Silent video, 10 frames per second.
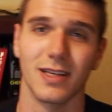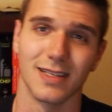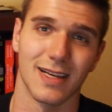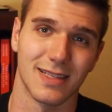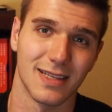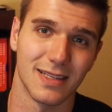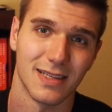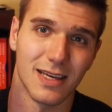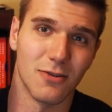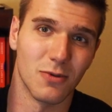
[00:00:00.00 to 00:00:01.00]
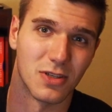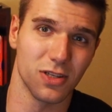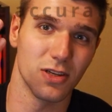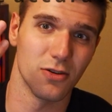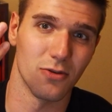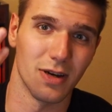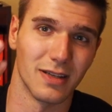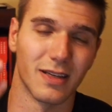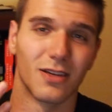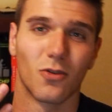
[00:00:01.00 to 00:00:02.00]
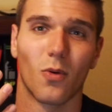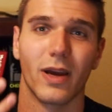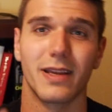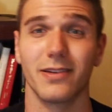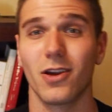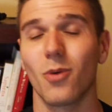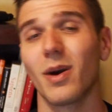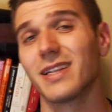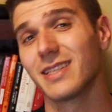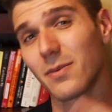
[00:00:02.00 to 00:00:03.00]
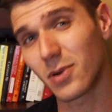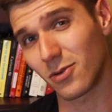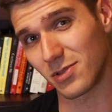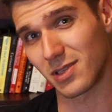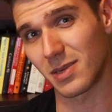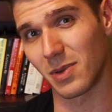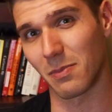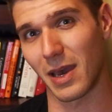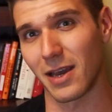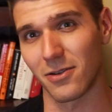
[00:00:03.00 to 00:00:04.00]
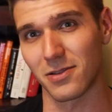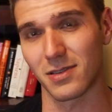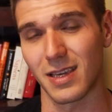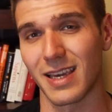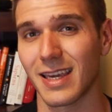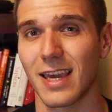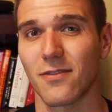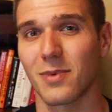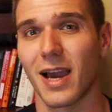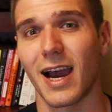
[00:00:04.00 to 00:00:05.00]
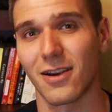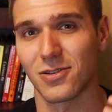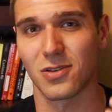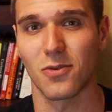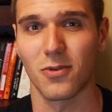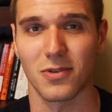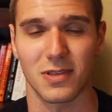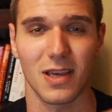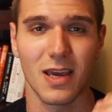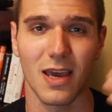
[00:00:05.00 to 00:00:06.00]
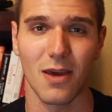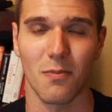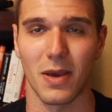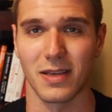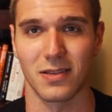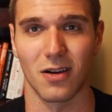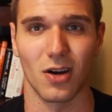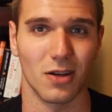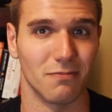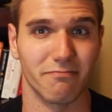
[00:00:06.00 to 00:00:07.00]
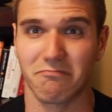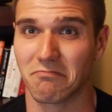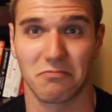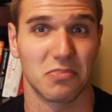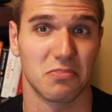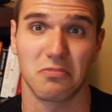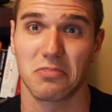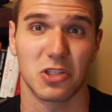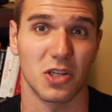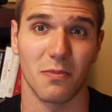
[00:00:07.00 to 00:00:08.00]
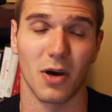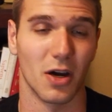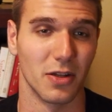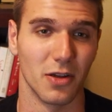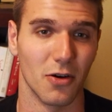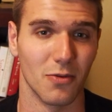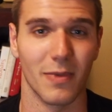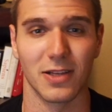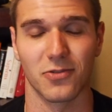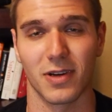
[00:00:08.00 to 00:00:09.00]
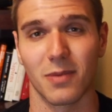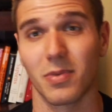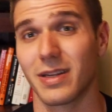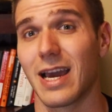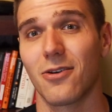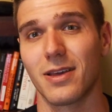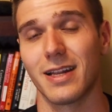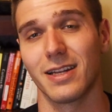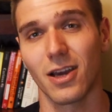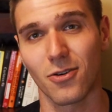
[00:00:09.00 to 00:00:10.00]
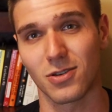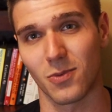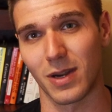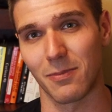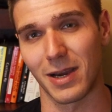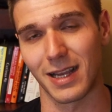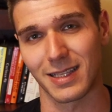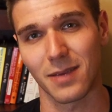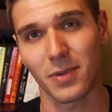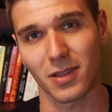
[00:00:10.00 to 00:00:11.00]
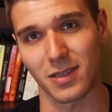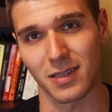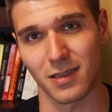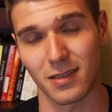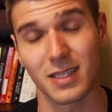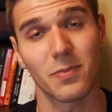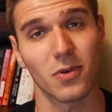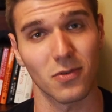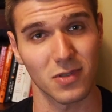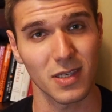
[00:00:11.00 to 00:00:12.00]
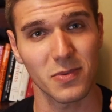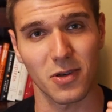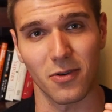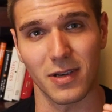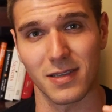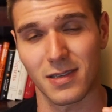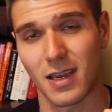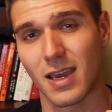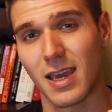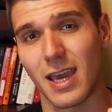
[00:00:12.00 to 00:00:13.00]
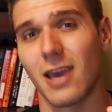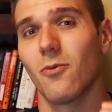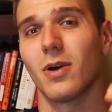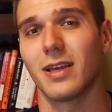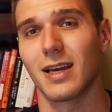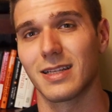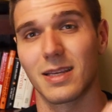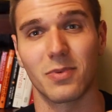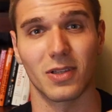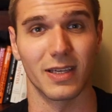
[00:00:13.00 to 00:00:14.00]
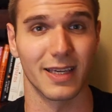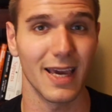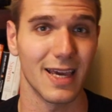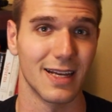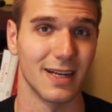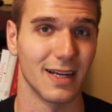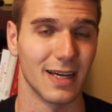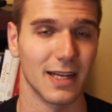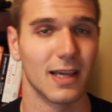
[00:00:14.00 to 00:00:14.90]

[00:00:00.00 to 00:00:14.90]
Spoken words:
is that since it was new and didn't quite know my typical sleeping patterns, it gave me higher scores based on some unknown metric. But now that it knows what my typical sleep score is and what I typically get in a night,